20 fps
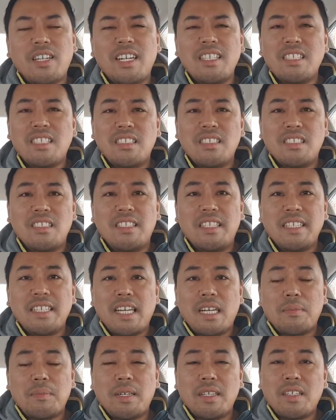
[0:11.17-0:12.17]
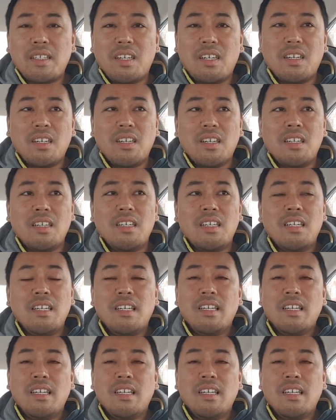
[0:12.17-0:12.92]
tried to dig out my car